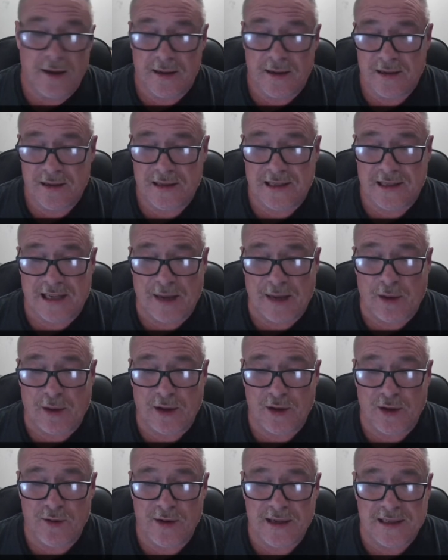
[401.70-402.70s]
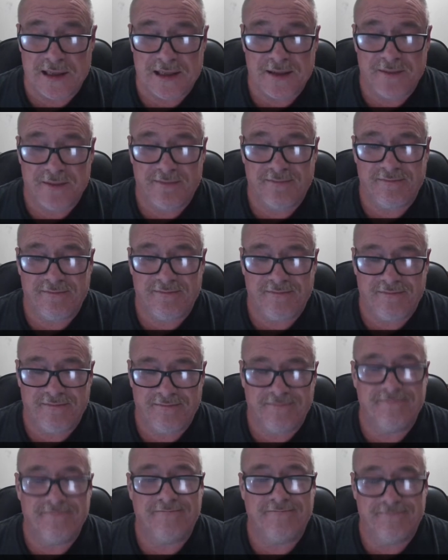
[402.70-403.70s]
Slap on the wrist,
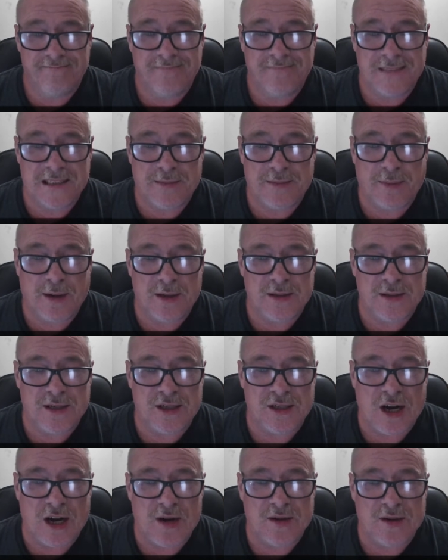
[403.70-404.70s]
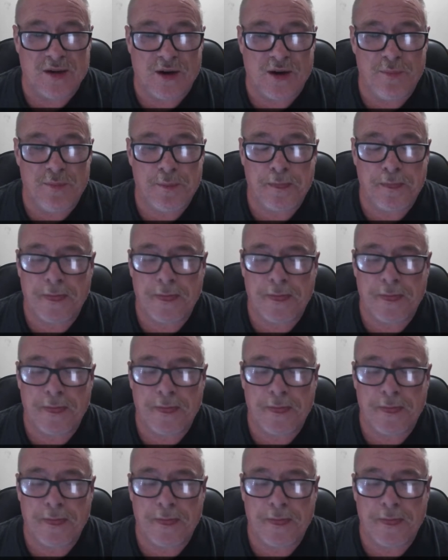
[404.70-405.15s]
as opposed to jail time.